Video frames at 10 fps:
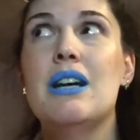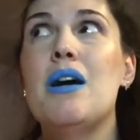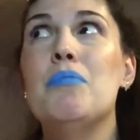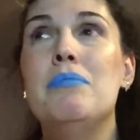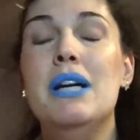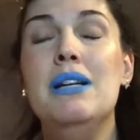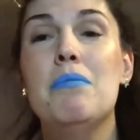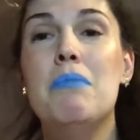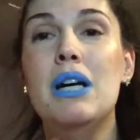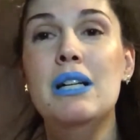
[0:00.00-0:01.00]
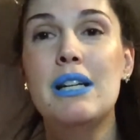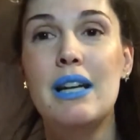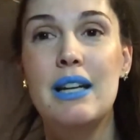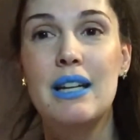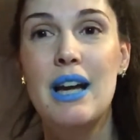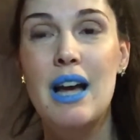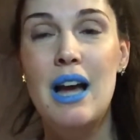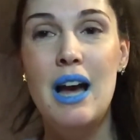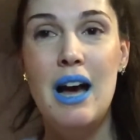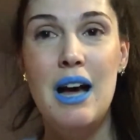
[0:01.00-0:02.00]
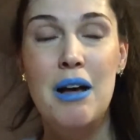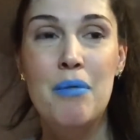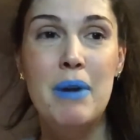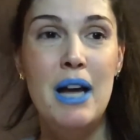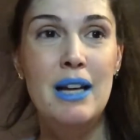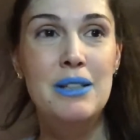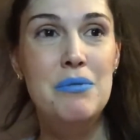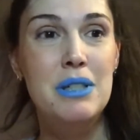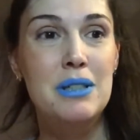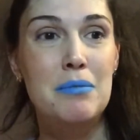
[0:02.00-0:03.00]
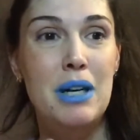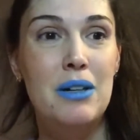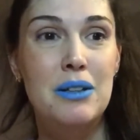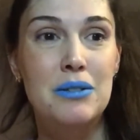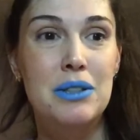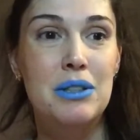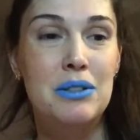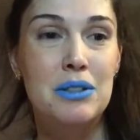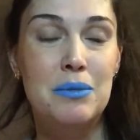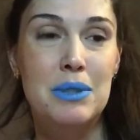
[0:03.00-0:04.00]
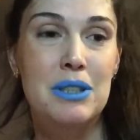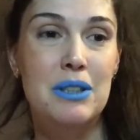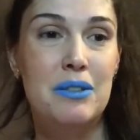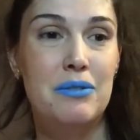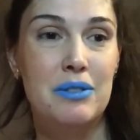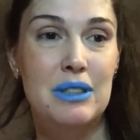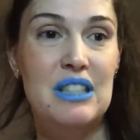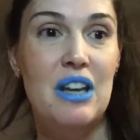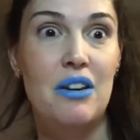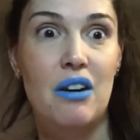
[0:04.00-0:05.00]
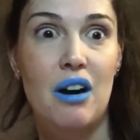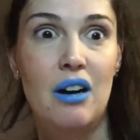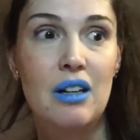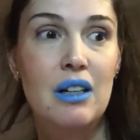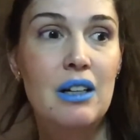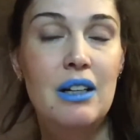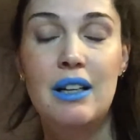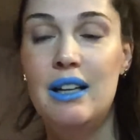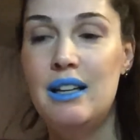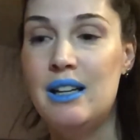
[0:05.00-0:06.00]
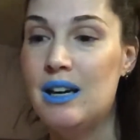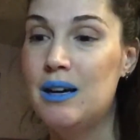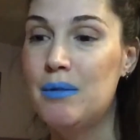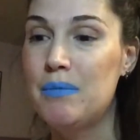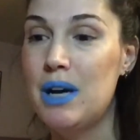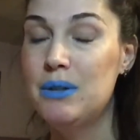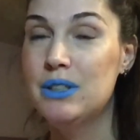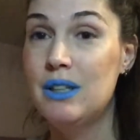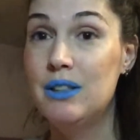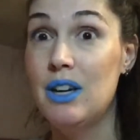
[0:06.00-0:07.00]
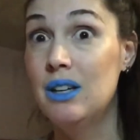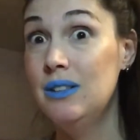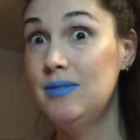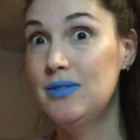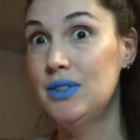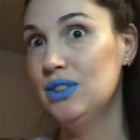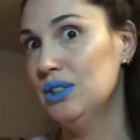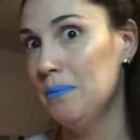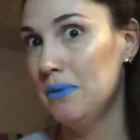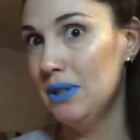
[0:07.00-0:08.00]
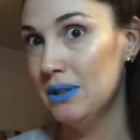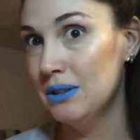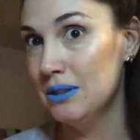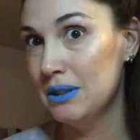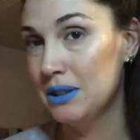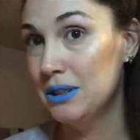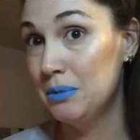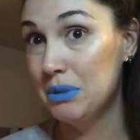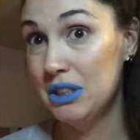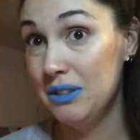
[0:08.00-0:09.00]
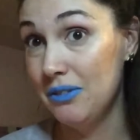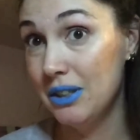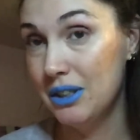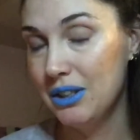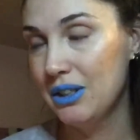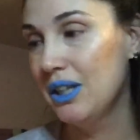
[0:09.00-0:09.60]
On Monday, um, I had to run some errands, return some stuff, etc. And um, I was on the hunt for something specific.